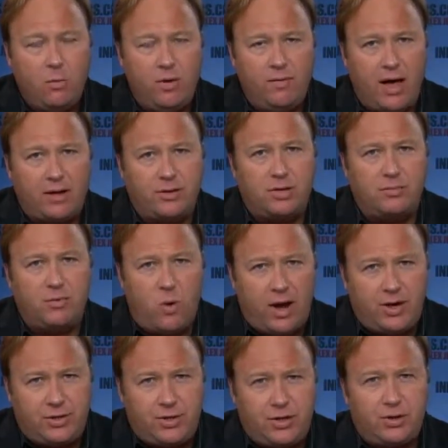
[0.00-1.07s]
We've got some
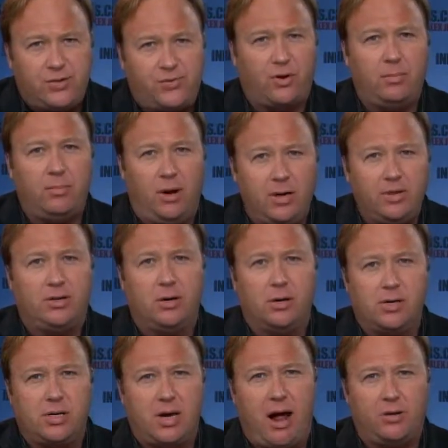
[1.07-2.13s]
questions from
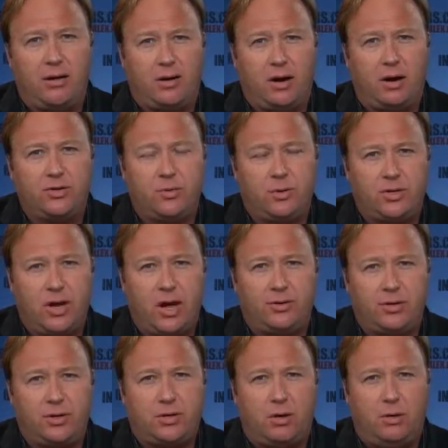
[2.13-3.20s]
listeners out there, so it's
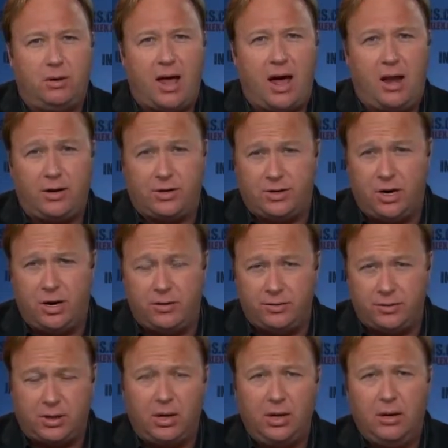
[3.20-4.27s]
not just old Alex
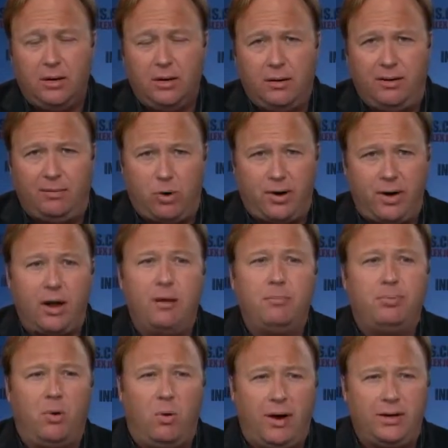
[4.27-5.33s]
Jones bringing
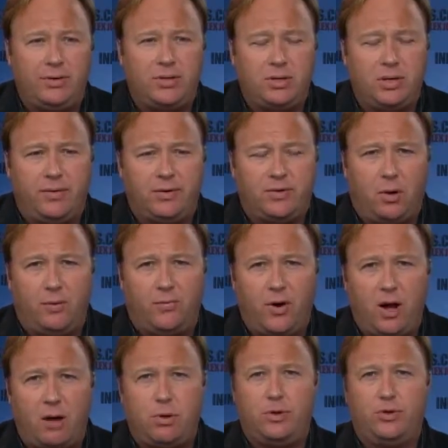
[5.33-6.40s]
up points. The
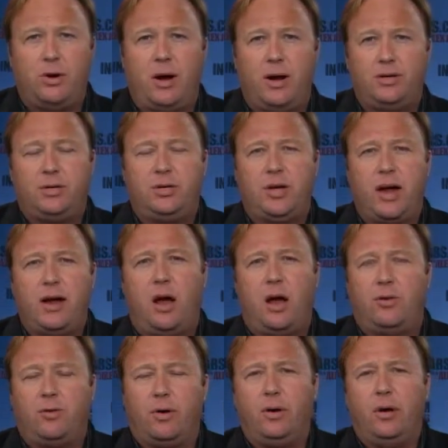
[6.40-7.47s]
toll-free number to join us is
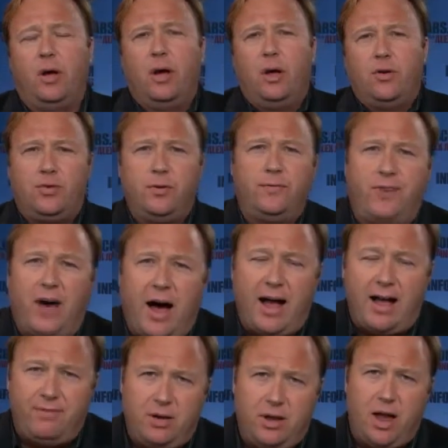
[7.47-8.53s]

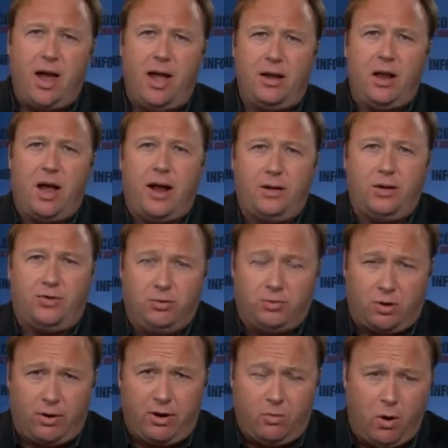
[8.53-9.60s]

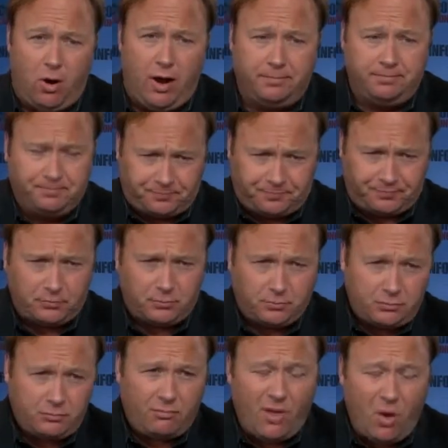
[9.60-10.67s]
800-259-9231.
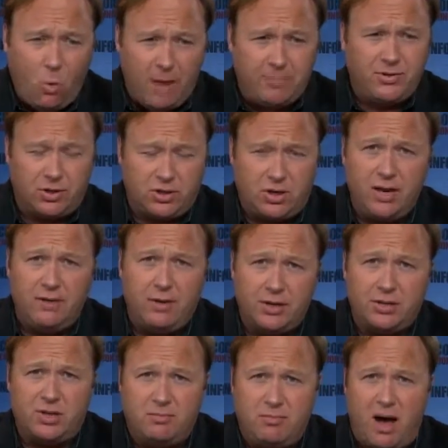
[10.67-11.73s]
Webster's leaving
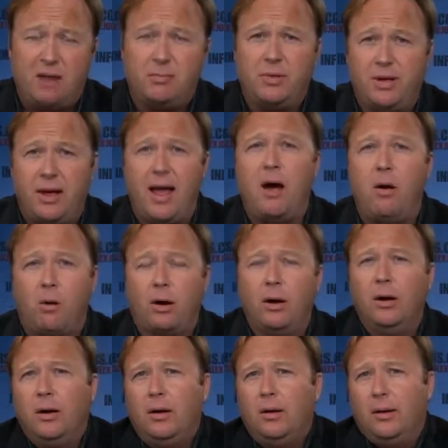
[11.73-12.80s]
us at the bottom of the hour.
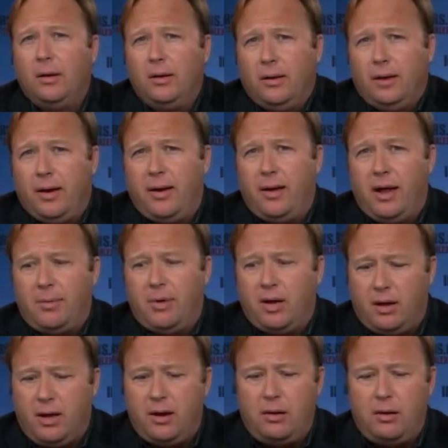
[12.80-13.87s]
And I'm going
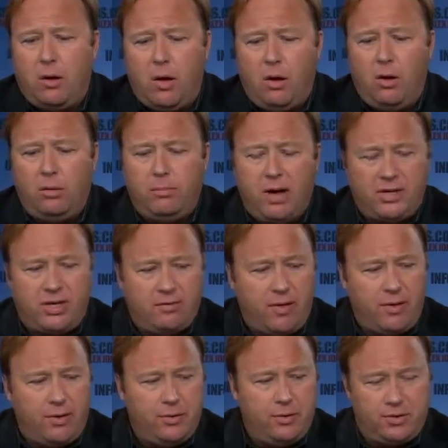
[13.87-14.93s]
to get into a whole bunch of
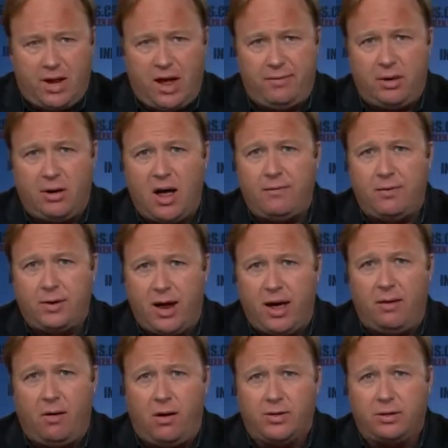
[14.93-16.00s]
other news I haven't covered yet
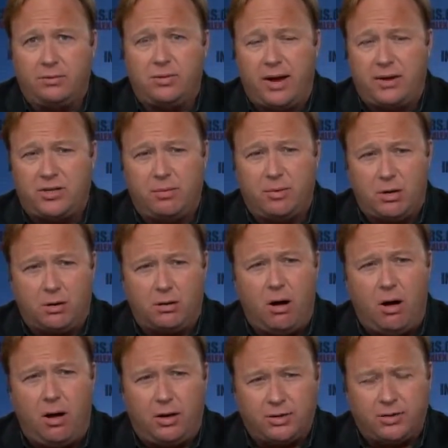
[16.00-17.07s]
and also take some of your
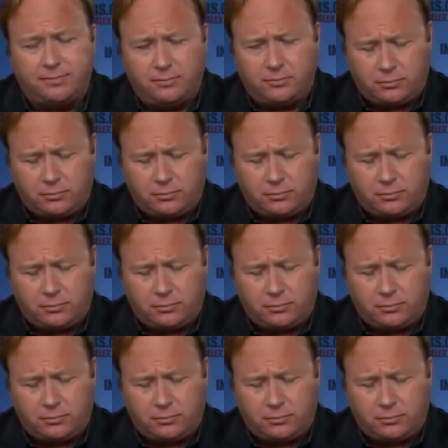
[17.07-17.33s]
calls.